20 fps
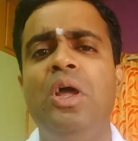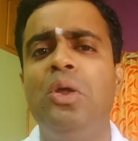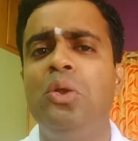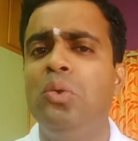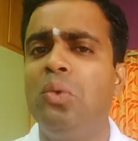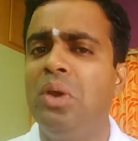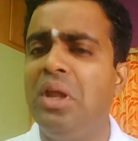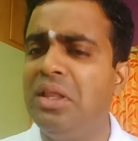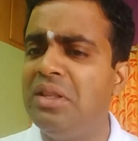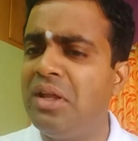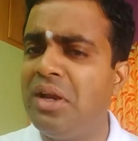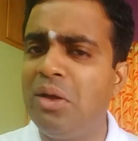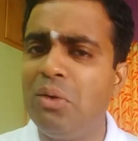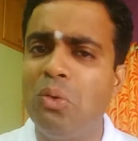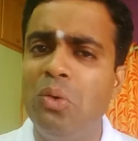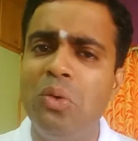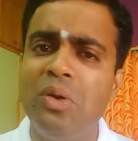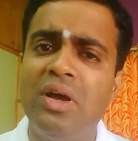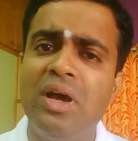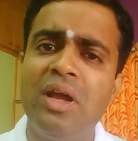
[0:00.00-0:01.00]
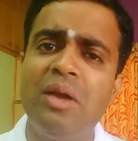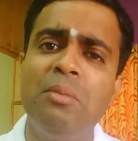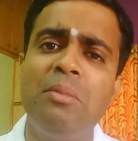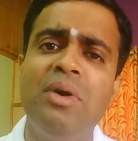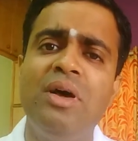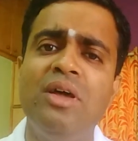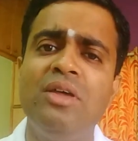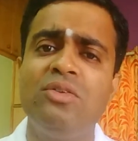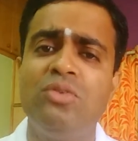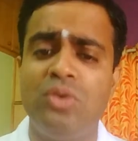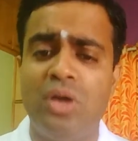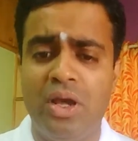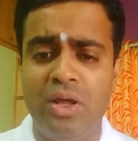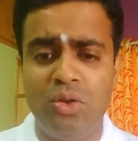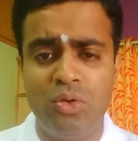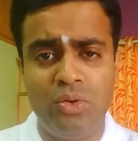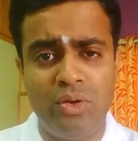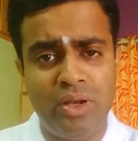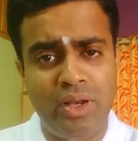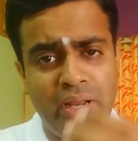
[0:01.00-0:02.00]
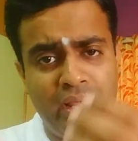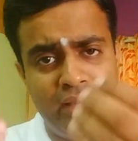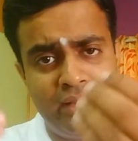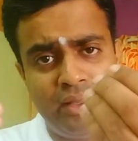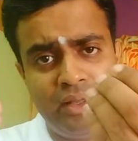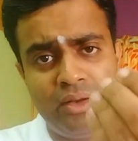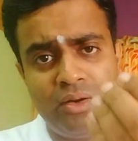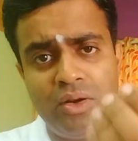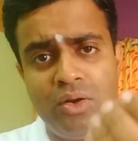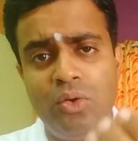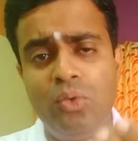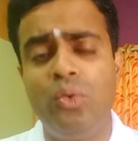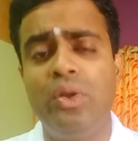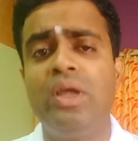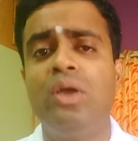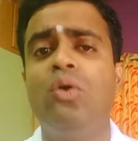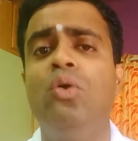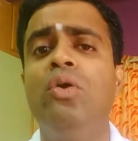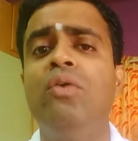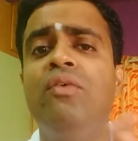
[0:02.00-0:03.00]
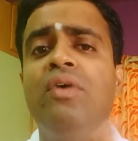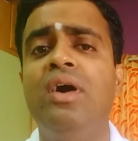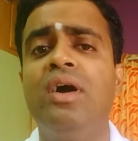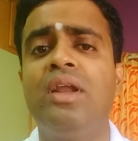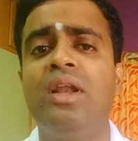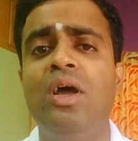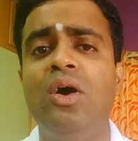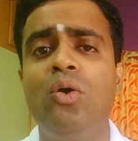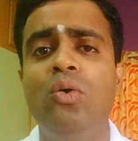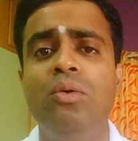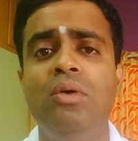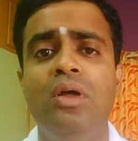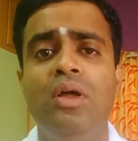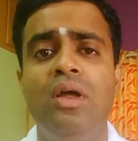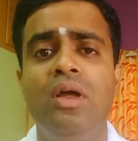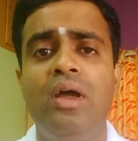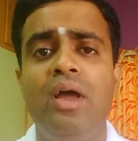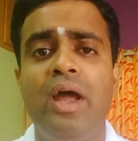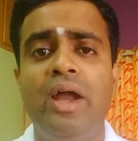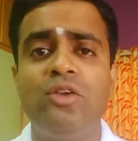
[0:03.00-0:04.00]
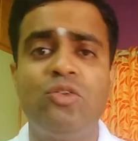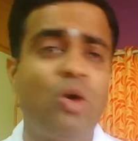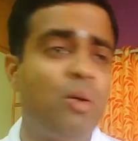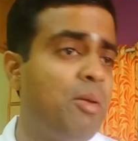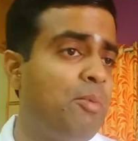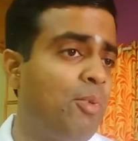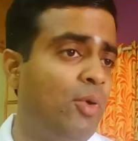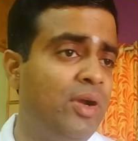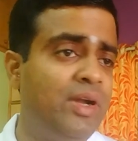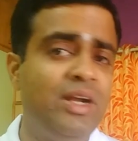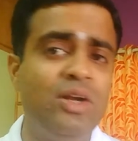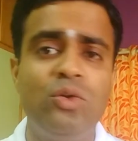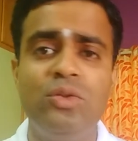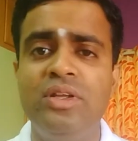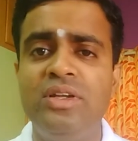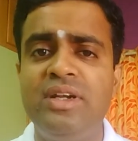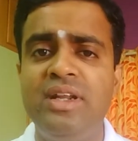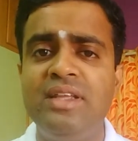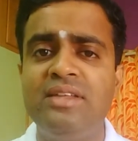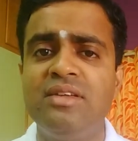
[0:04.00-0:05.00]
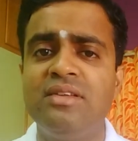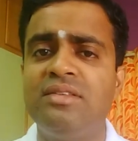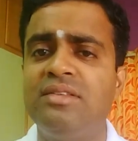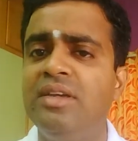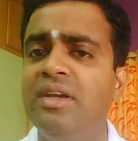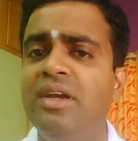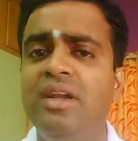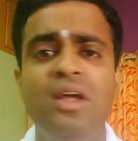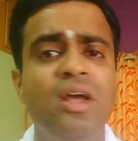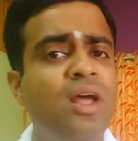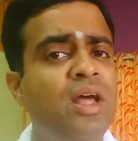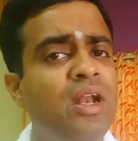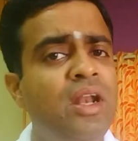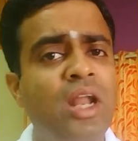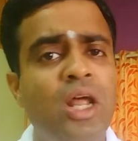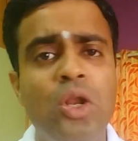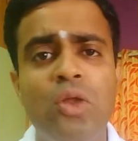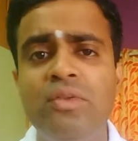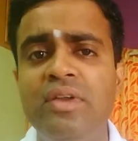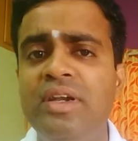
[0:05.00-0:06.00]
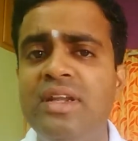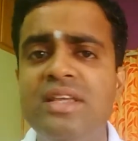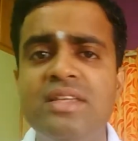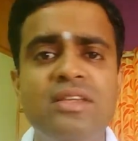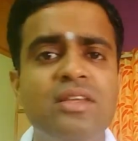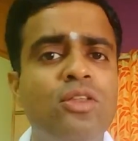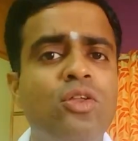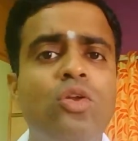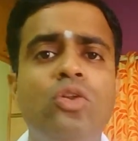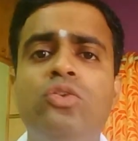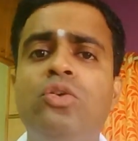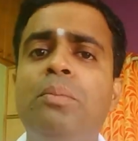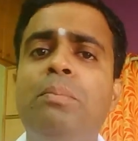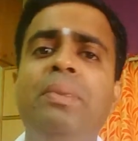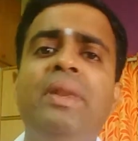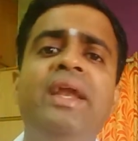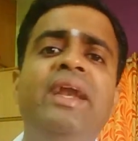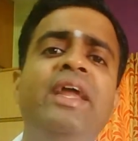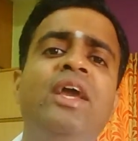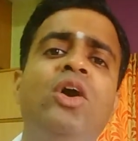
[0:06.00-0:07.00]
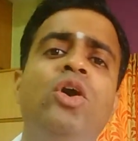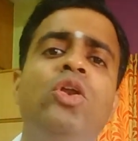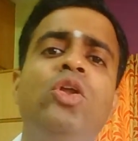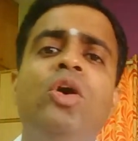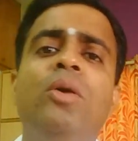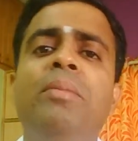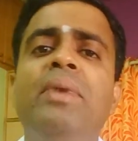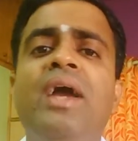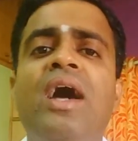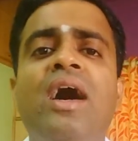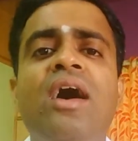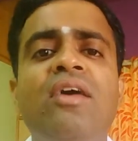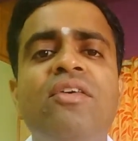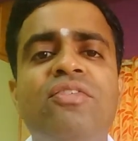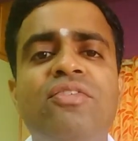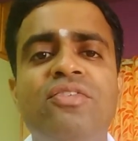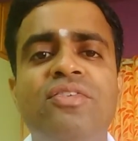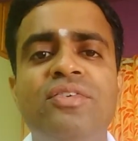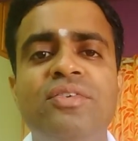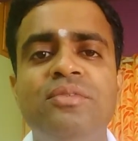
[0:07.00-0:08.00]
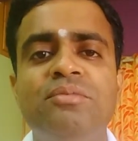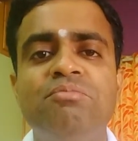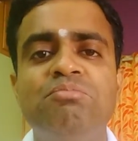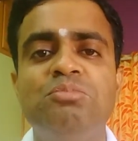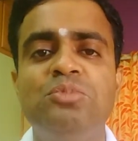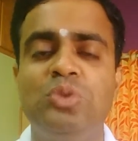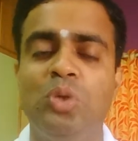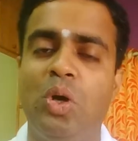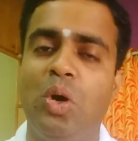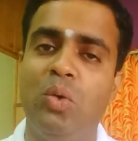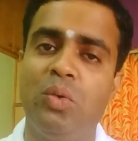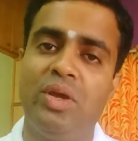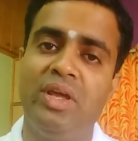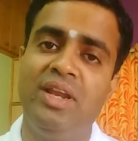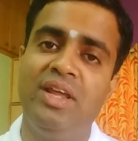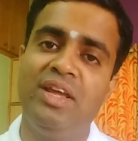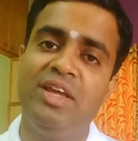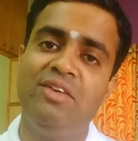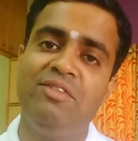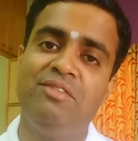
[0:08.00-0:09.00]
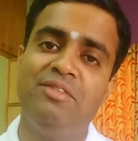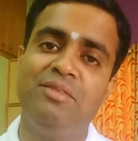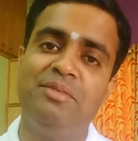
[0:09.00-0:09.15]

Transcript: You neither have good karmas, are you neither doing good work now? And Swami pointing to the teachers said, None of the teachers are also pleading on your behalf. So how can I give?